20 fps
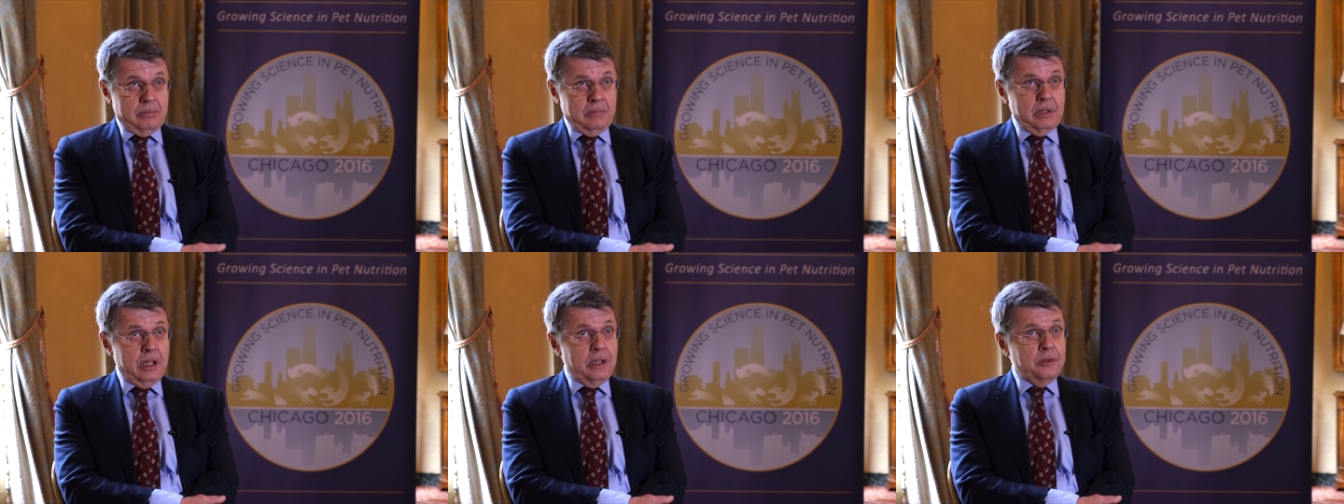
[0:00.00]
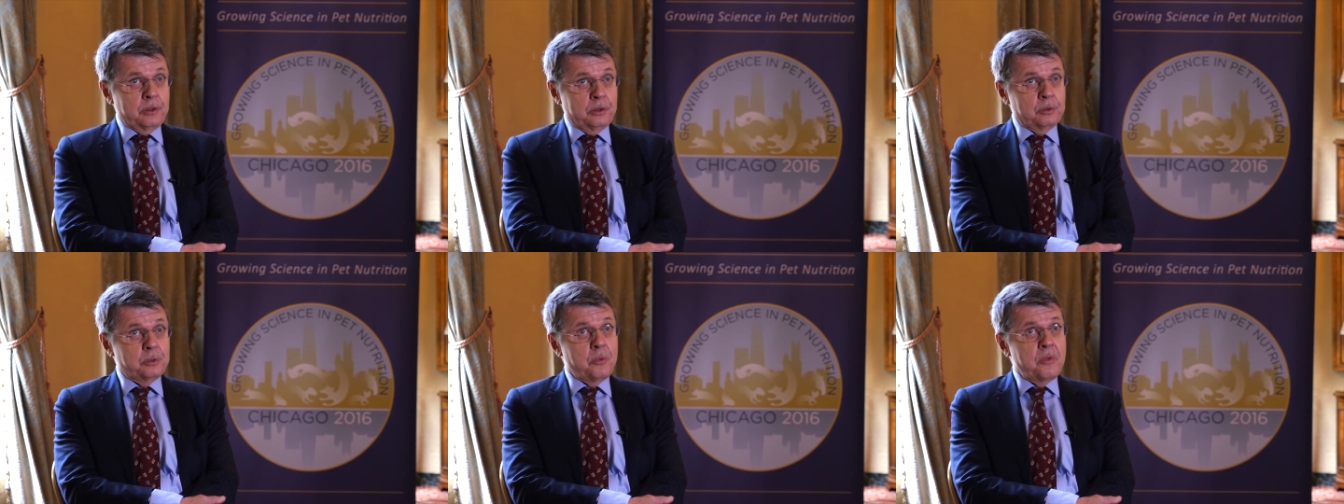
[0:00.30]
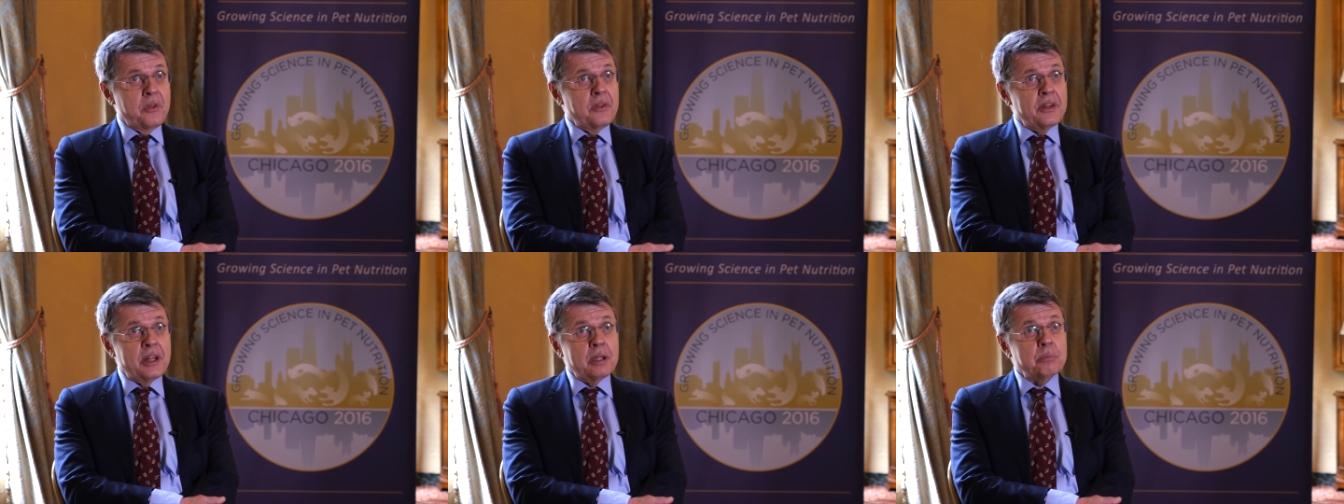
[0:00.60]
letter to
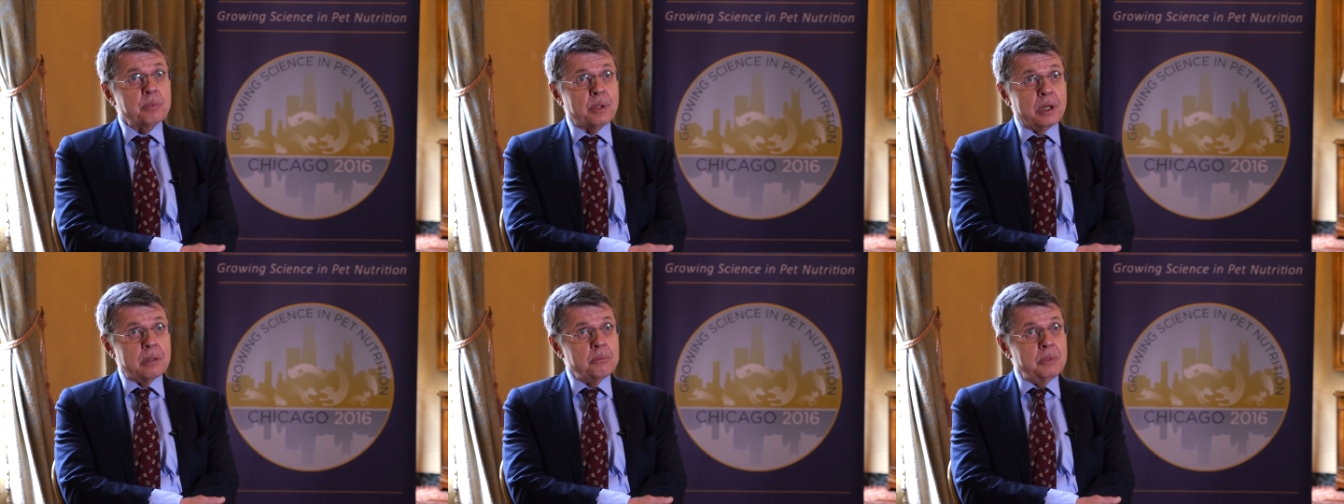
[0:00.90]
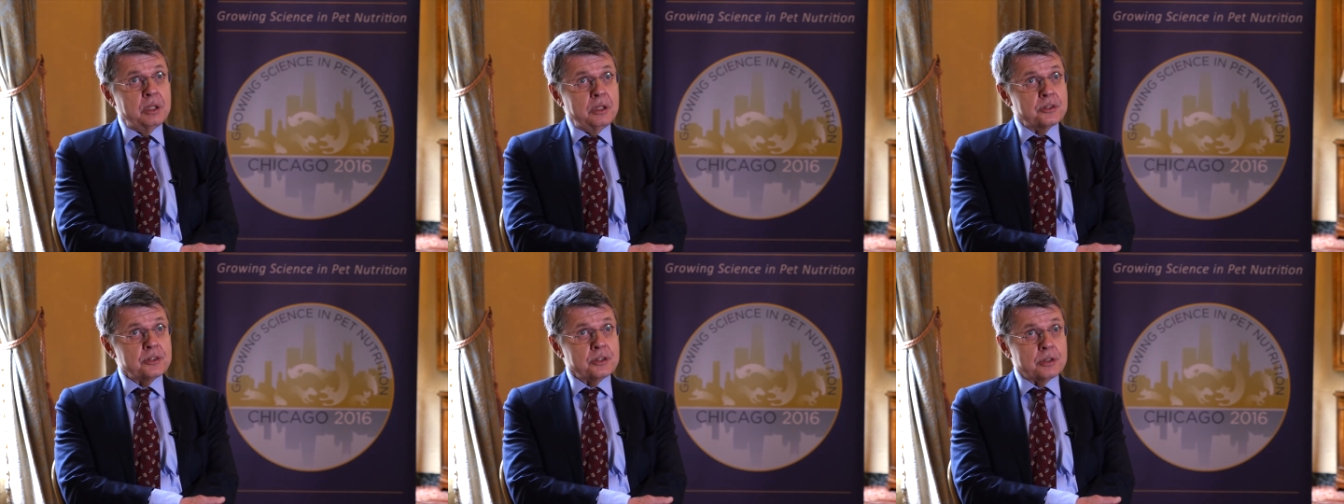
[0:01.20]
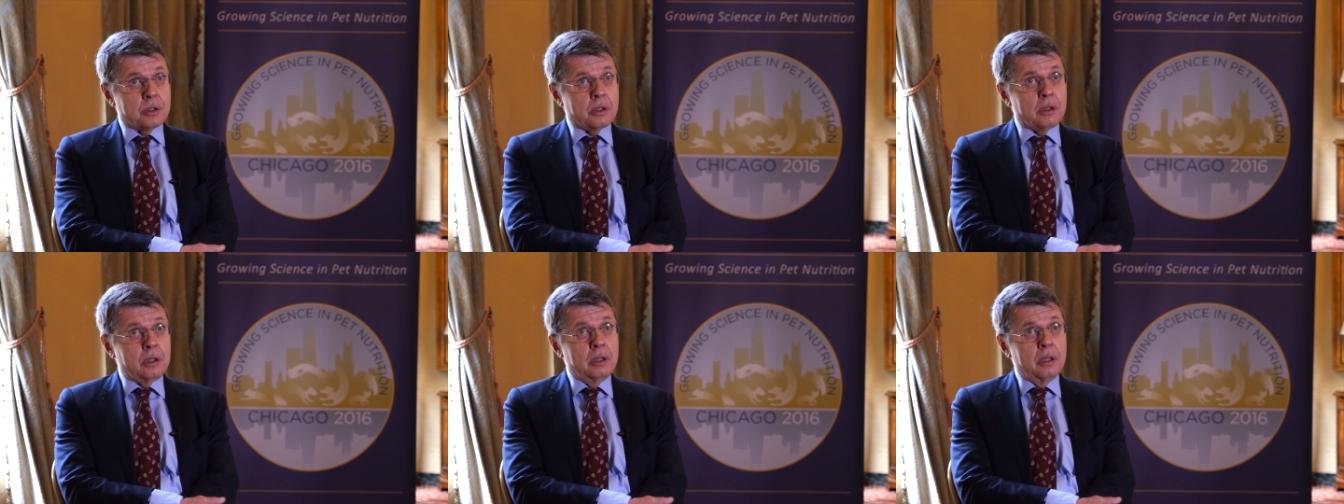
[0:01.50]
the then Prime
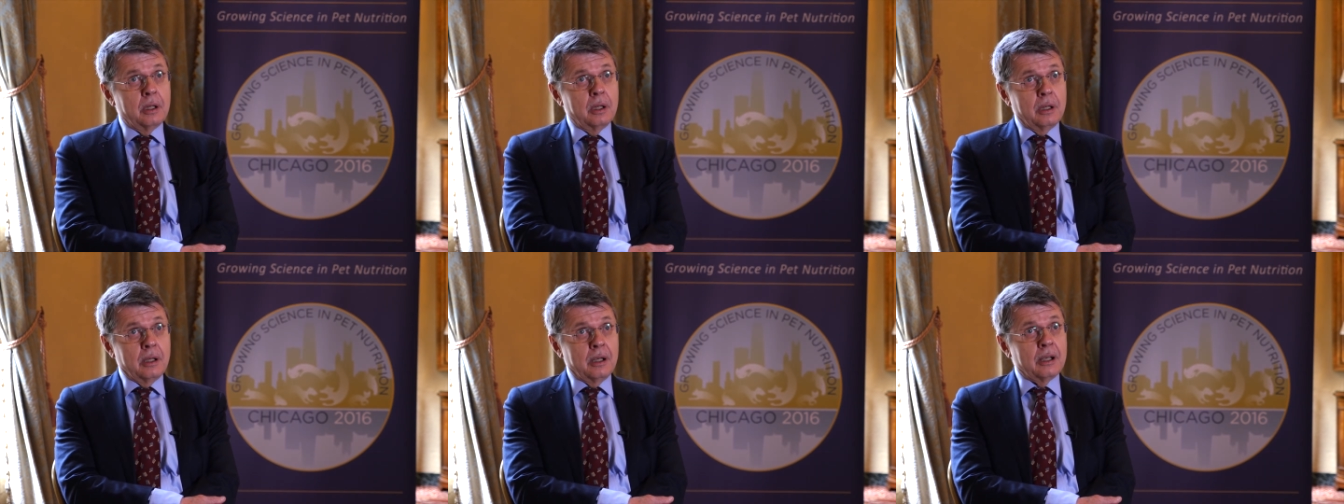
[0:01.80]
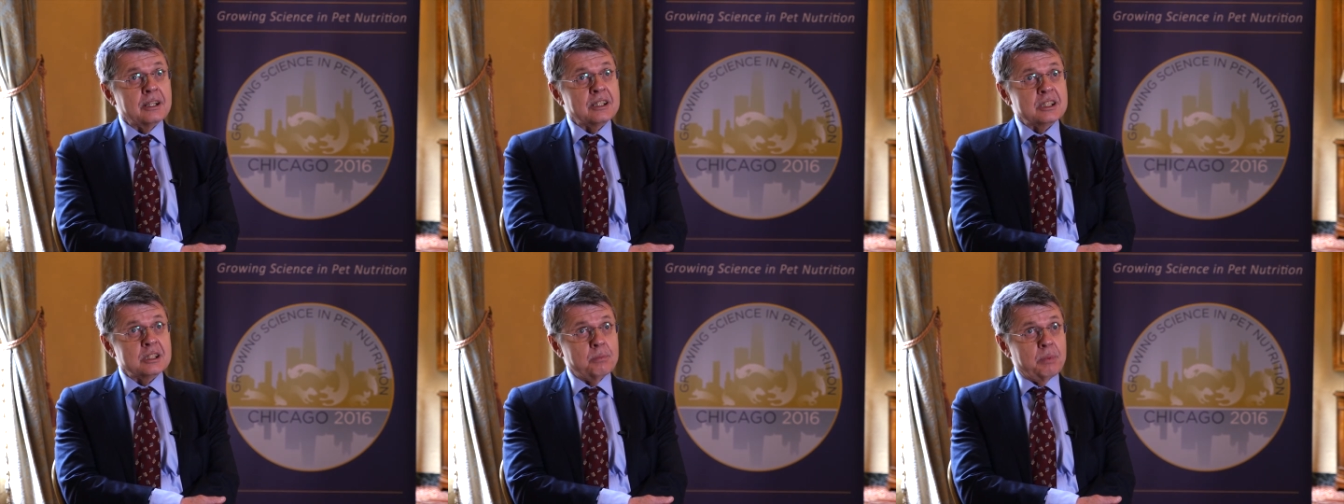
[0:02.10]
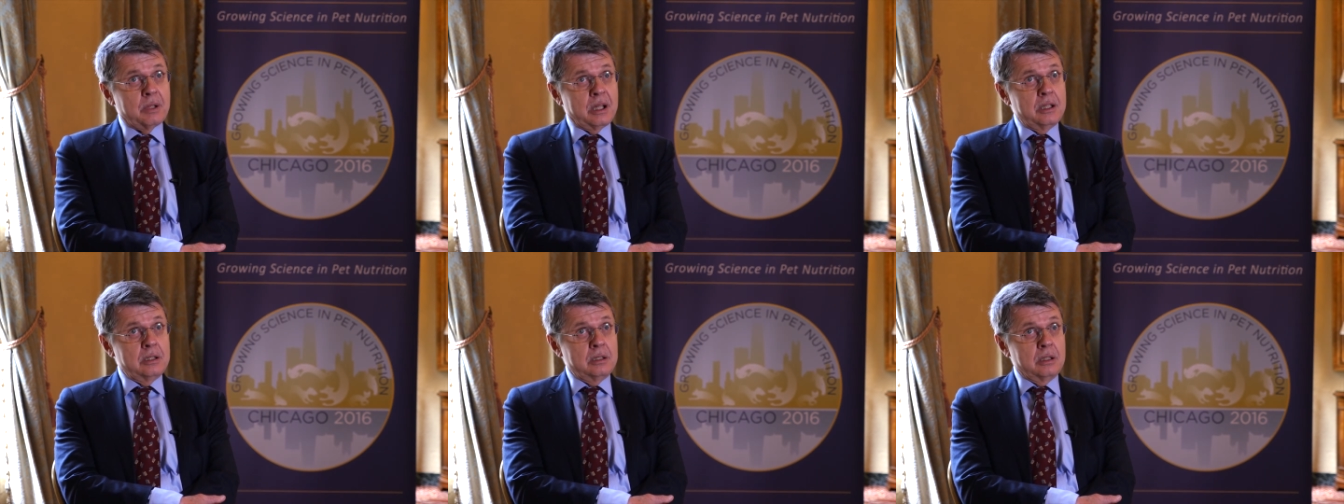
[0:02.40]
Minister
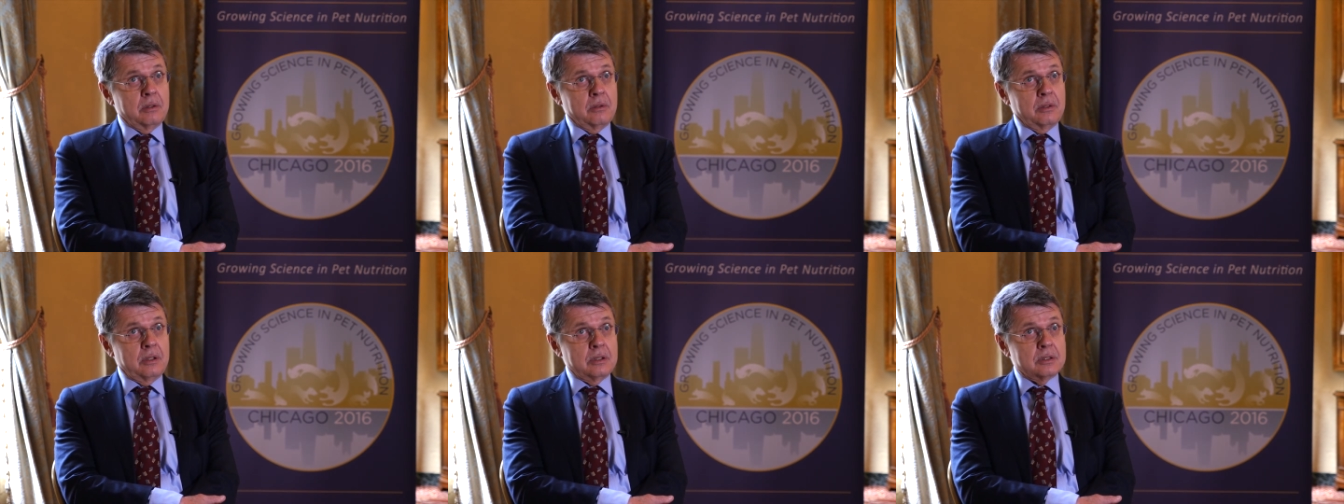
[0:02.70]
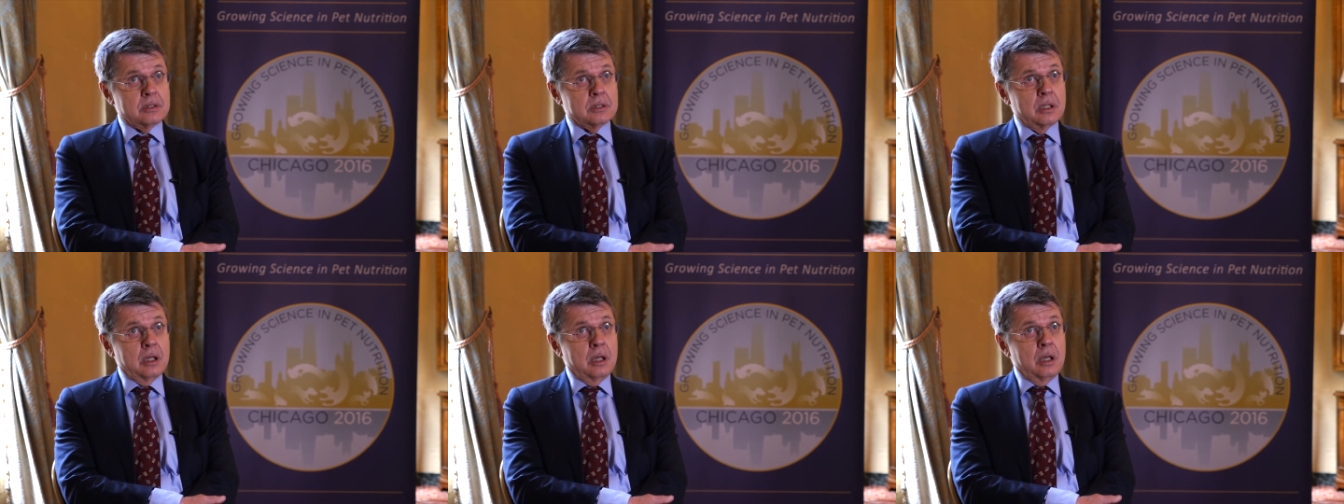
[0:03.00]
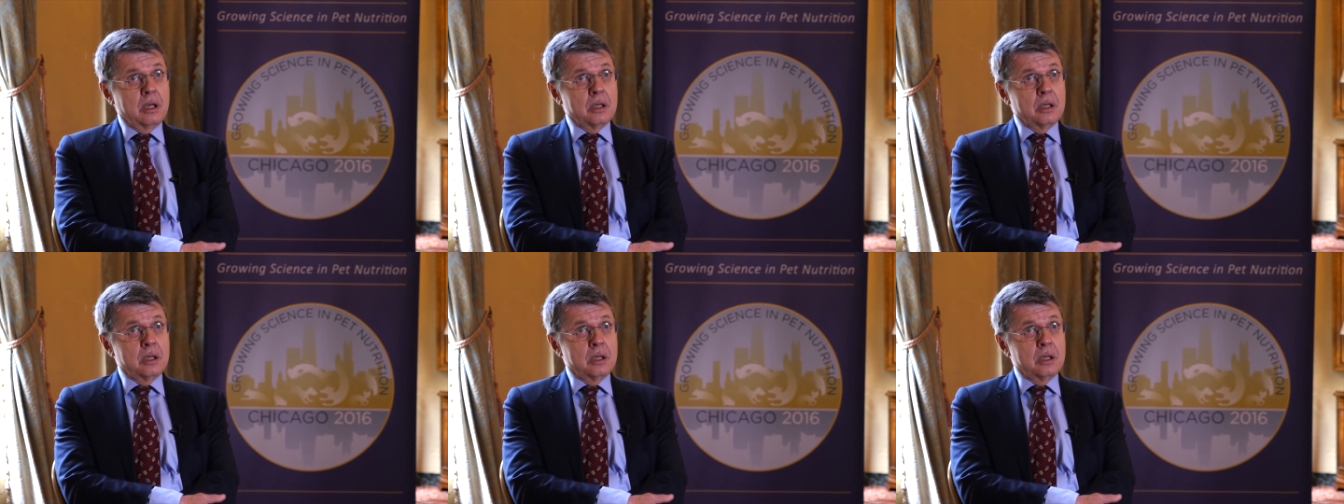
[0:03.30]
explaining this.